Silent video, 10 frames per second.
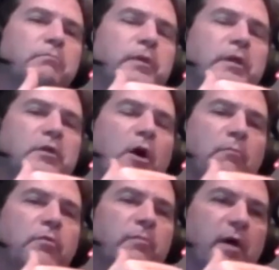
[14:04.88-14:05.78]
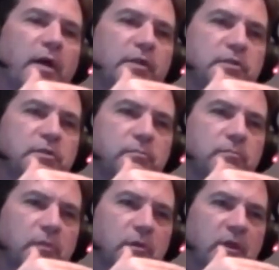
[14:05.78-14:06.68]
being compromised
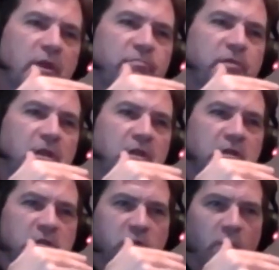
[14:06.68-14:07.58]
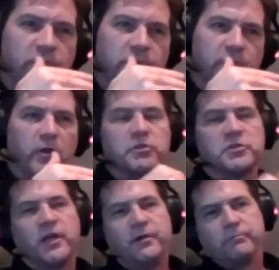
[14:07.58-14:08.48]
if it is on the
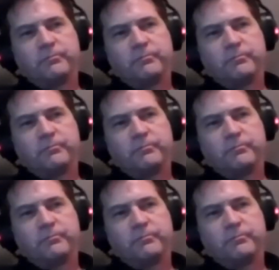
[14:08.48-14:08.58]
blockchain?